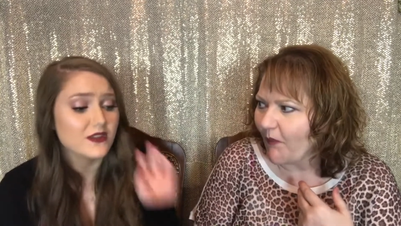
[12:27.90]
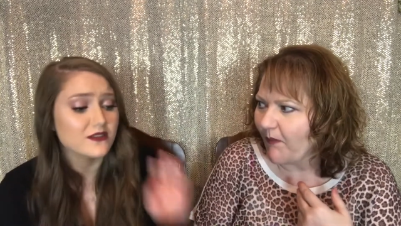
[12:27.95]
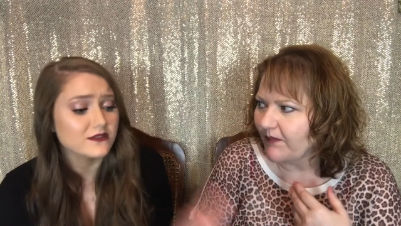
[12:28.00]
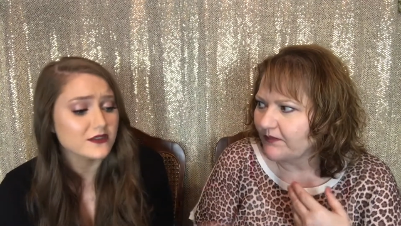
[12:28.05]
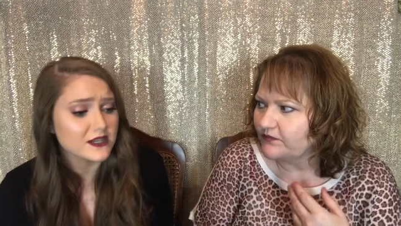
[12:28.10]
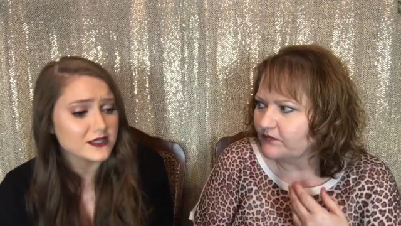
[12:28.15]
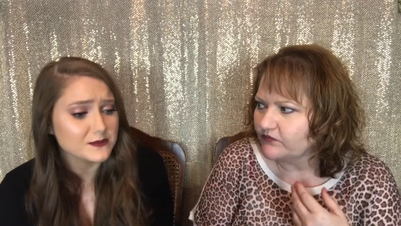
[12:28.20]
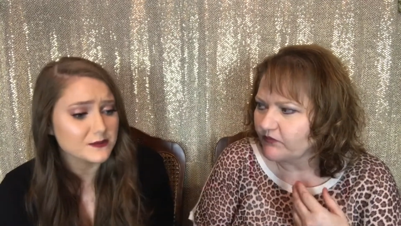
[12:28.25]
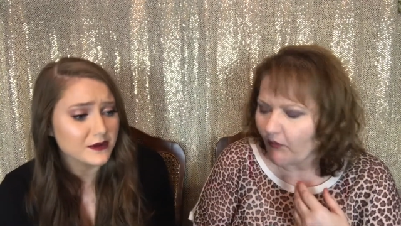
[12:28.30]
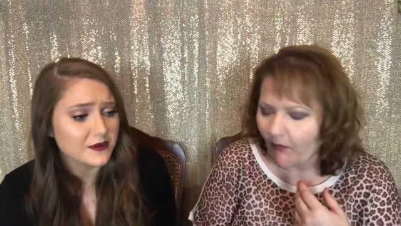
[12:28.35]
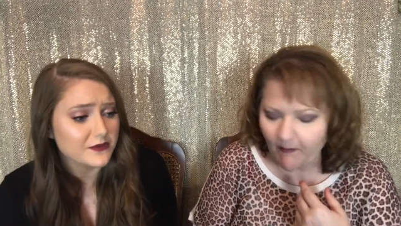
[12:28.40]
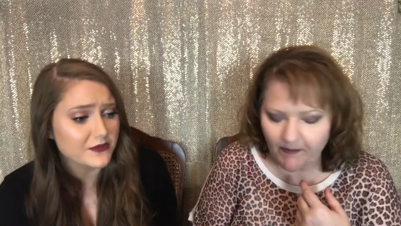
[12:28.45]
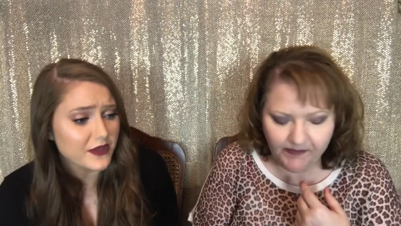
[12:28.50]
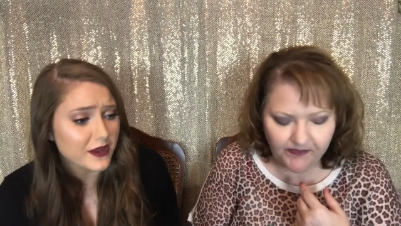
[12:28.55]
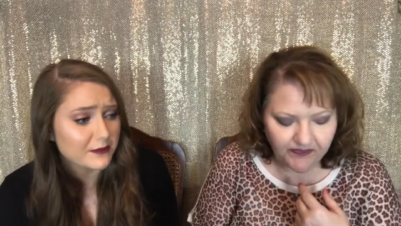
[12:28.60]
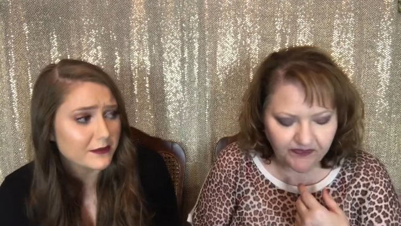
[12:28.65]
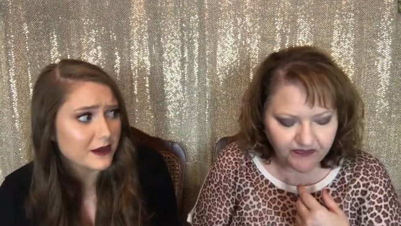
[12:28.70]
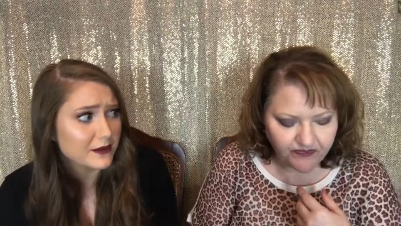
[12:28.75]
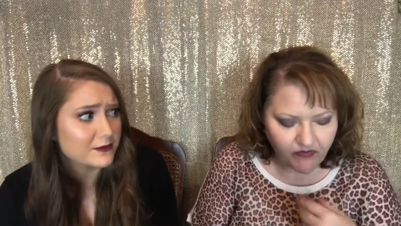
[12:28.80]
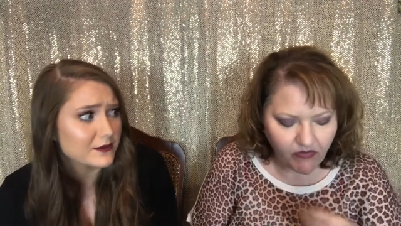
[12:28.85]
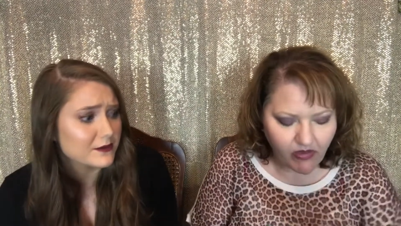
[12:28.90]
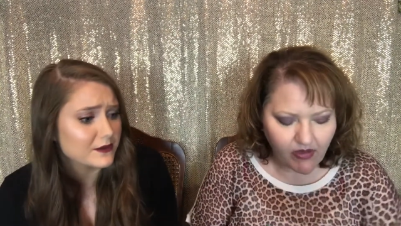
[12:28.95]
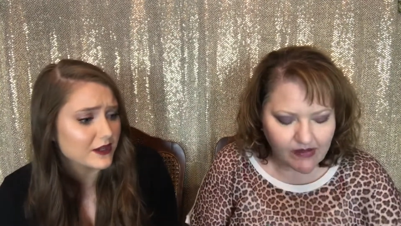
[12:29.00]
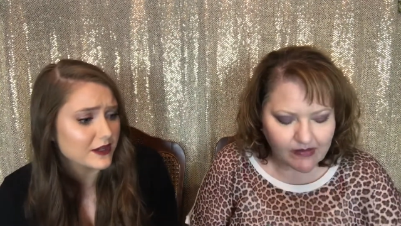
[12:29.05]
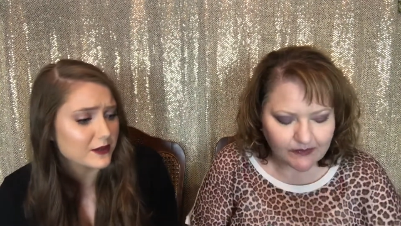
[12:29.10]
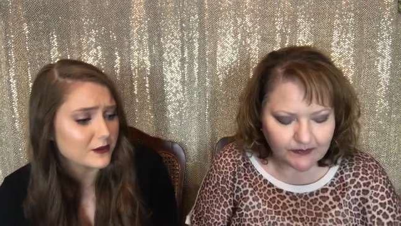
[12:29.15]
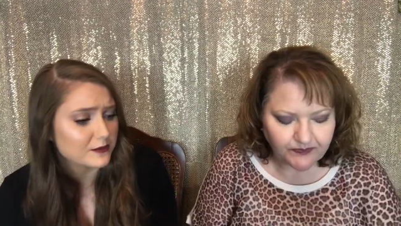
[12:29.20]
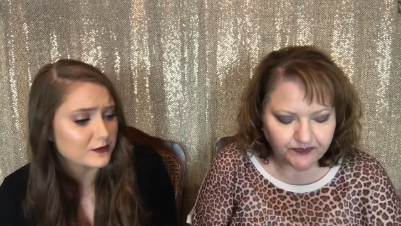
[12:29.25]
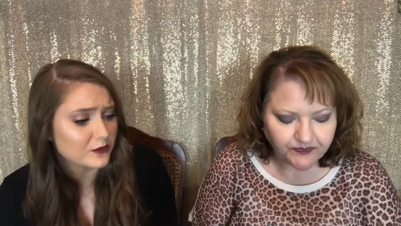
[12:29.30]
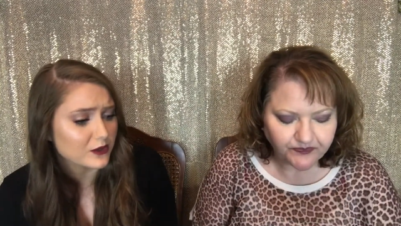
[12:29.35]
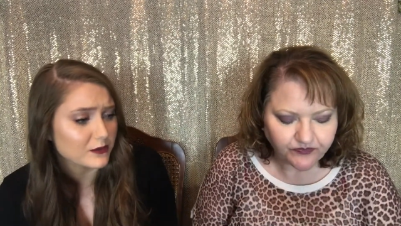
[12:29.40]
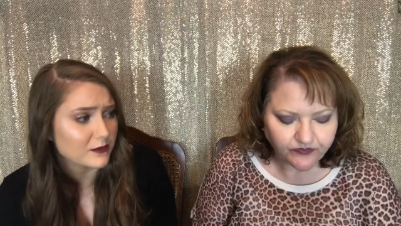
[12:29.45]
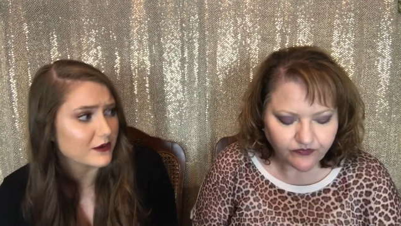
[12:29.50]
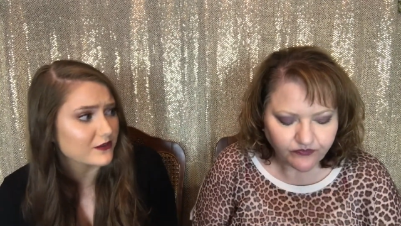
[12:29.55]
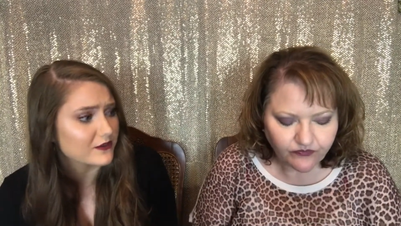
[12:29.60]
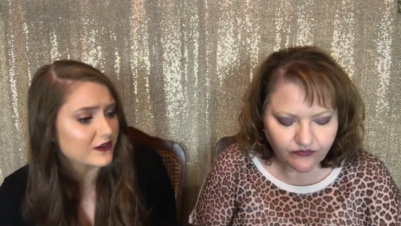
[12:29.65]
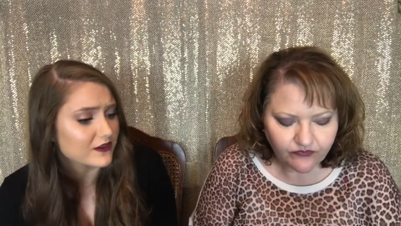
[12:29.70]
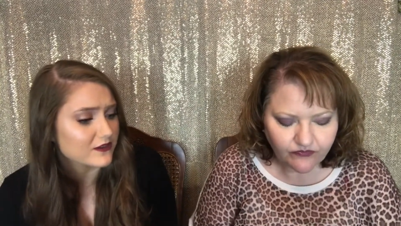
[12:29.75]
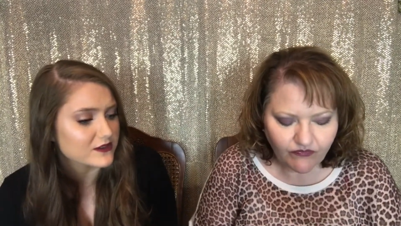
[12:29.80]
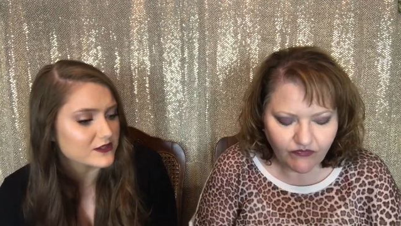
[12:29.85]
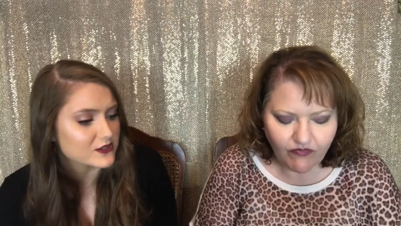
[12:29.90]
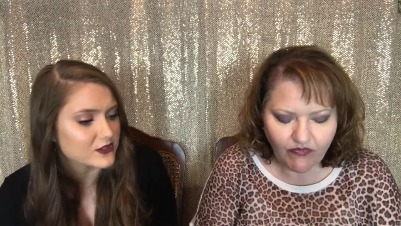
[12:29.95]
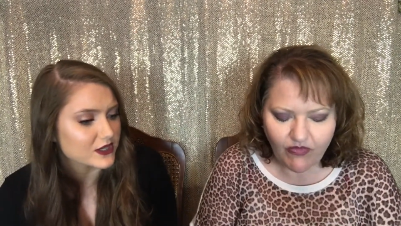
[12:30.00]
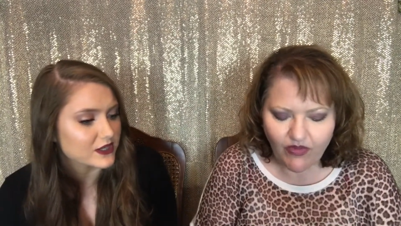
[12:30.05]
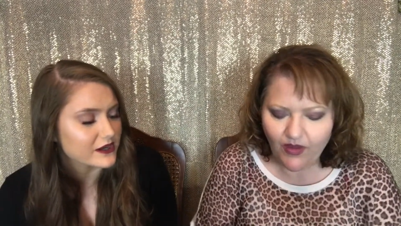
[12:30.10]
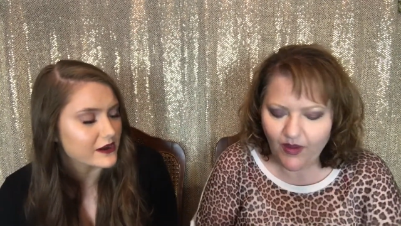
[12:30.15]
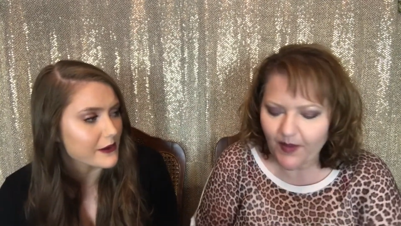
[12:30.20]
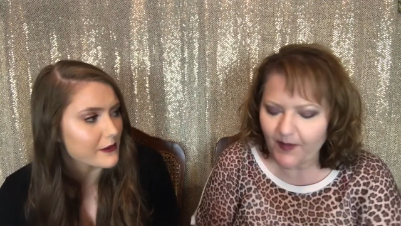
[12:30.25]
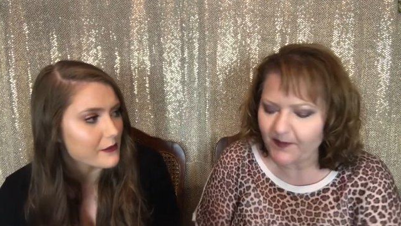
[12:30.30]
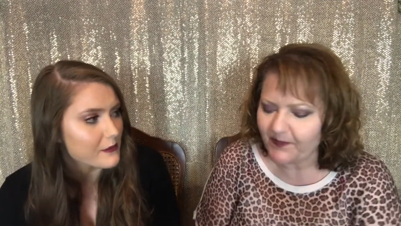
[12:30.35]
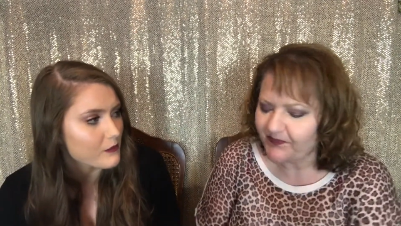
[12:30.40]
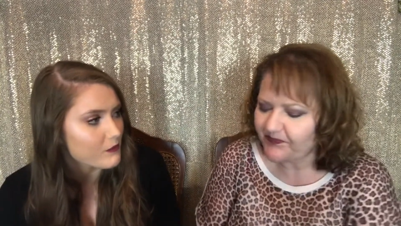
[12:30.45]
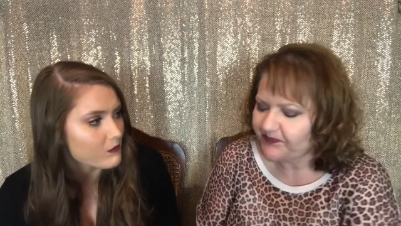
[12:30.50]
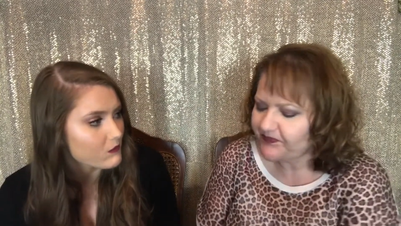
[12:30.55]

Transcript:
Speaker 1: That's my, that might be like one of my favorites right now.